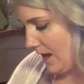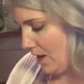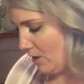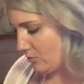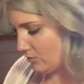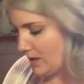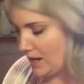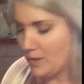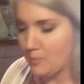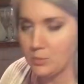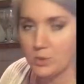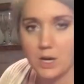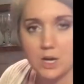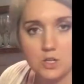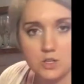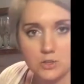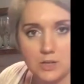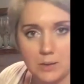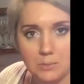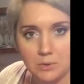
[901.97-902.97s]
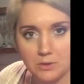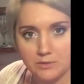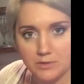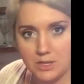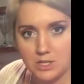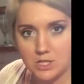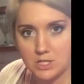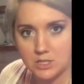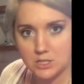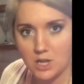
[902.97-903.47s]
how ripe or underripe your
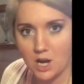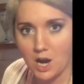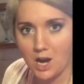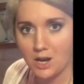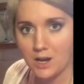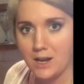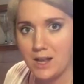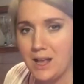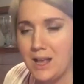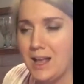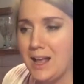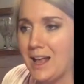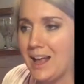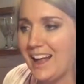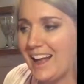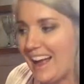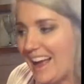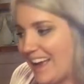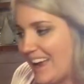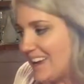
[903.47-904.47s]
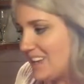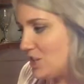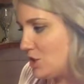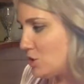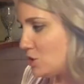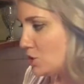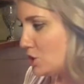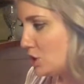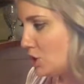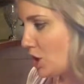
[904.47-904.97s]
veggies are. I
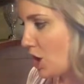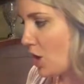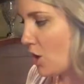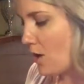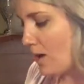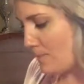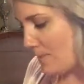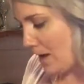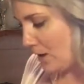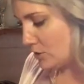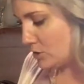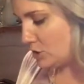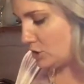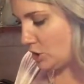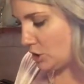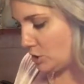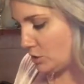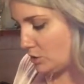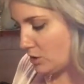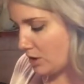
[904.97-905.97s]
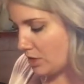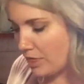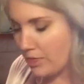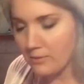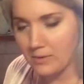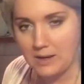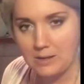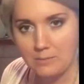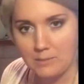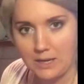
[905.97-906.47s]
usually go about 2 to
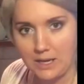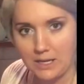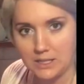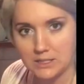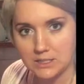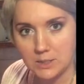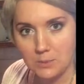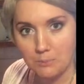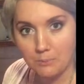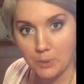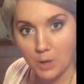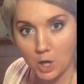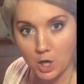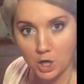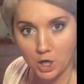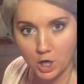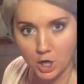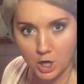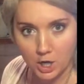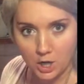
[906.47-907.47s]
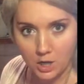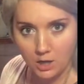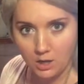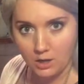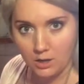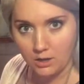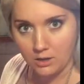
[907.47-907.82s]
3 minutes per